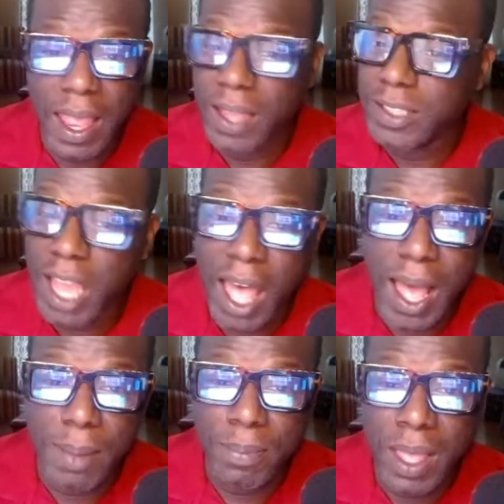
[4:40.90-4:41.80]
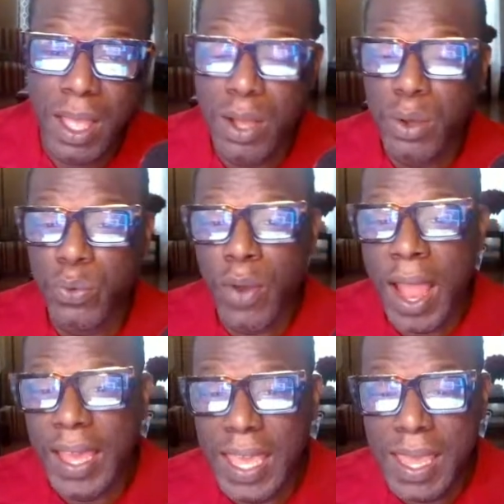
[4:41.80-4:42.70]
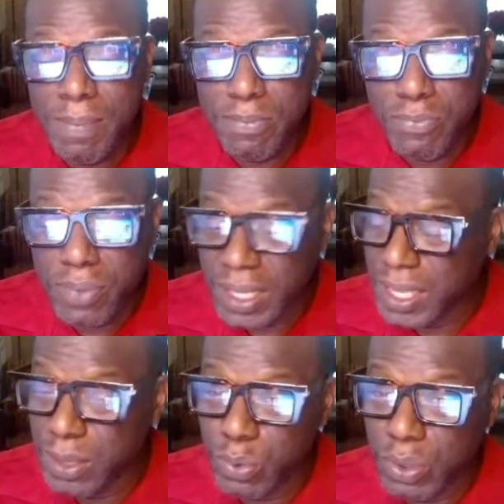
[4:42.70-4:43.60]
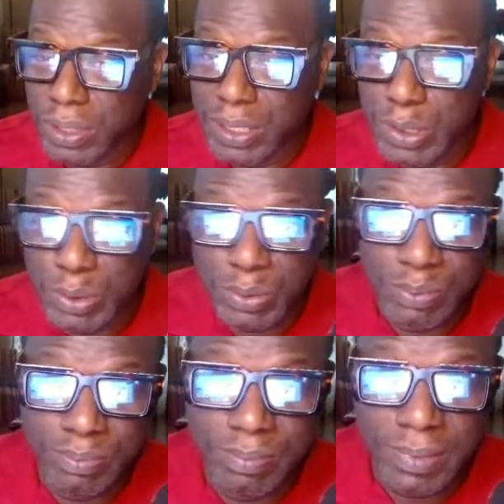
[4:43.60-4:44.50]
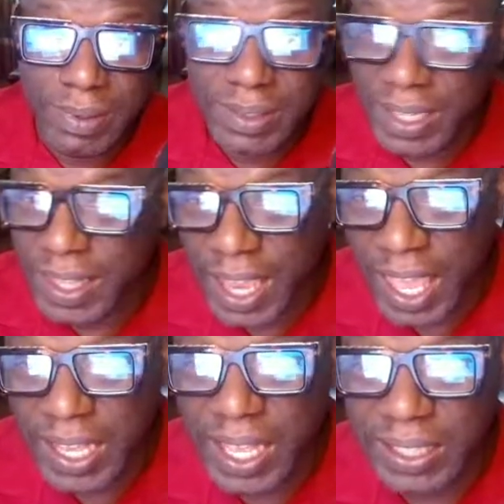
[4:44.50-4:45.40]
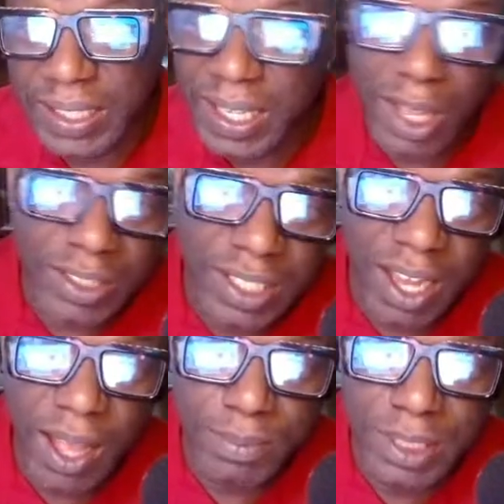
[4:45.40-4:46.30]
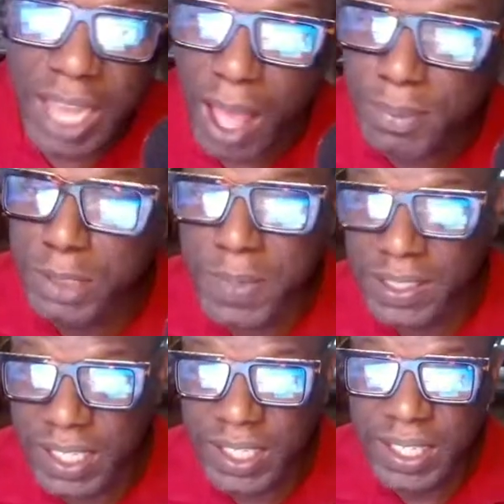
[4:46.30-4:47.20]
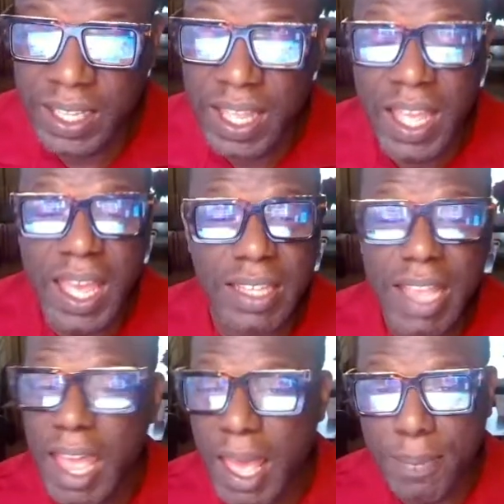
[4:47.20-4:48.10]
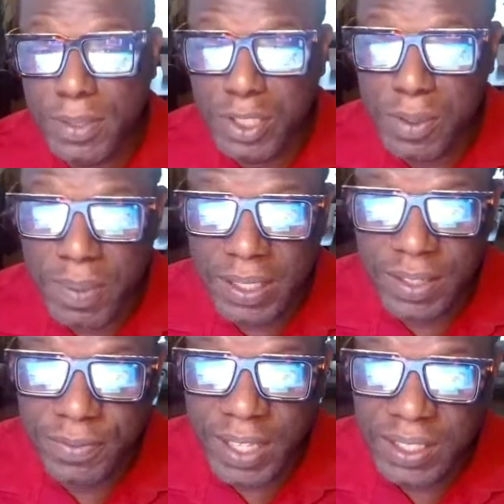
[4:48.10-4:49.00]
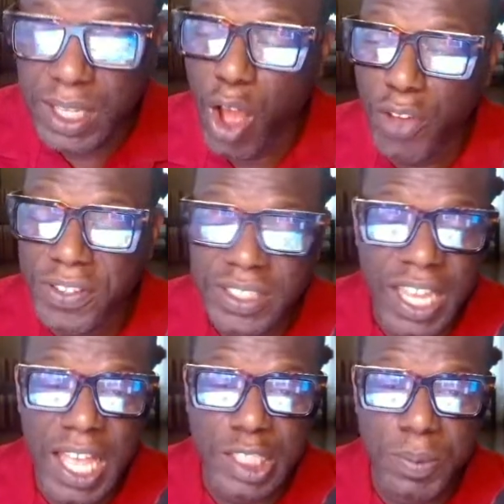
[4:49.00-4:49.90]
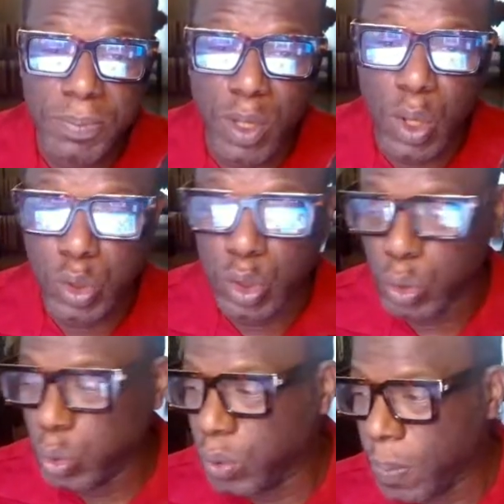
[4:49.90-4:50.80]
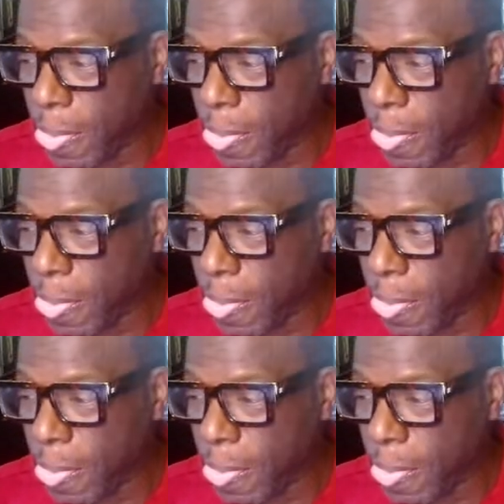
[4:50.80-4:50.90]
and Tom, Raheem really wants to get a haircut. He calls Tom. Tom is busy, and that happens to the best of us. Oftentimes, people go to